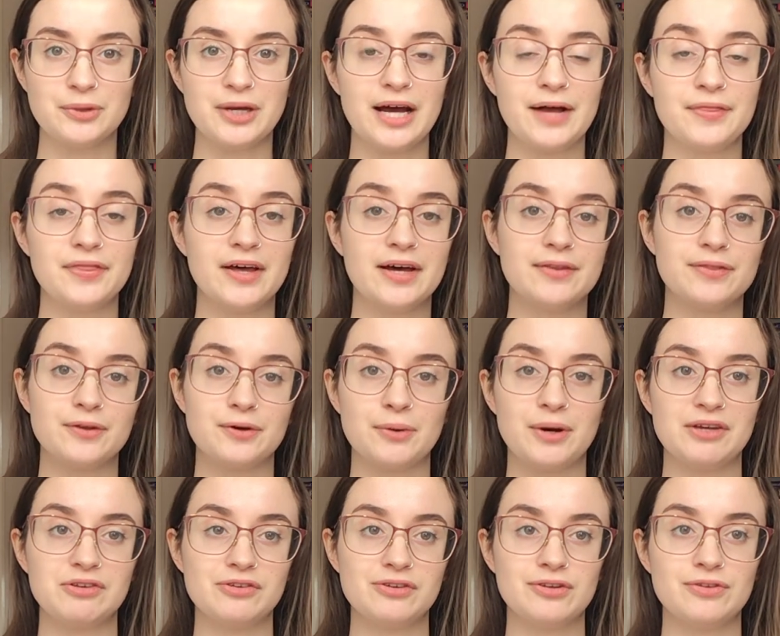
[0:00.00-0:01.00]
We had that in the
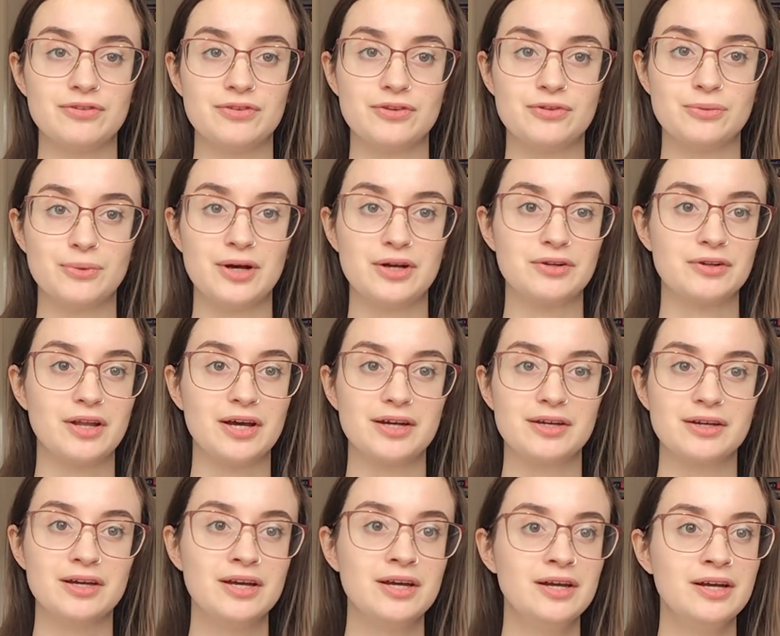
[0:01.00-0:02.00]
questions as well,
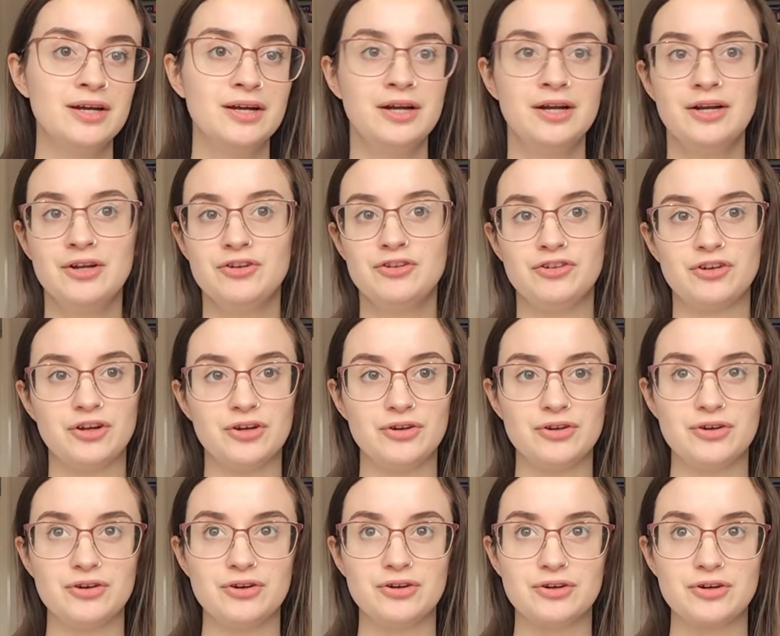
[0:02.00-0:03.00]
like show
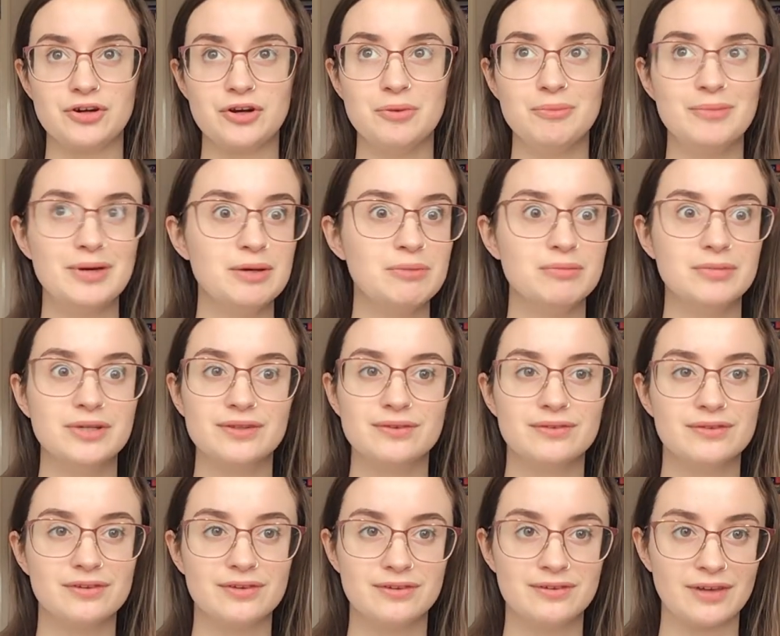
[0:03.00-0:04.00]
your
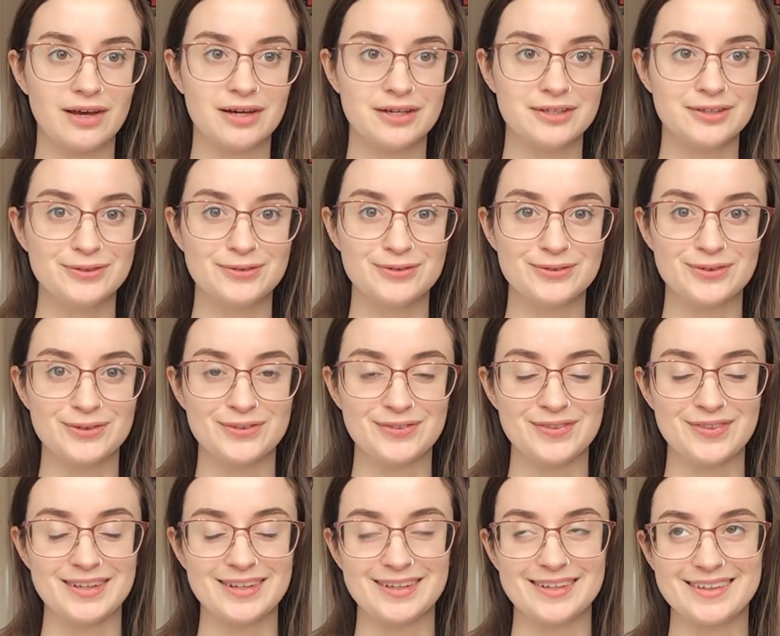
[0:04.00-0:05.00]
commitment to science or
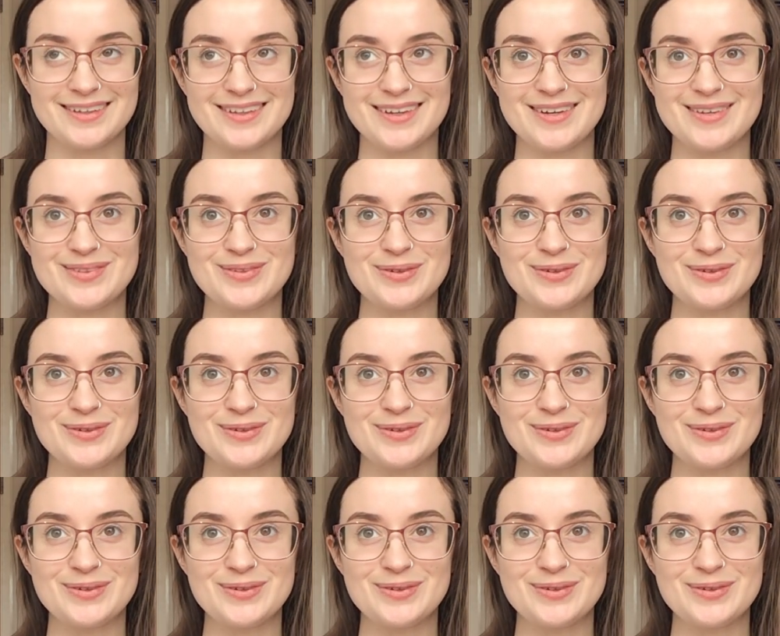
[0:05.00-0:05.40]
something like that.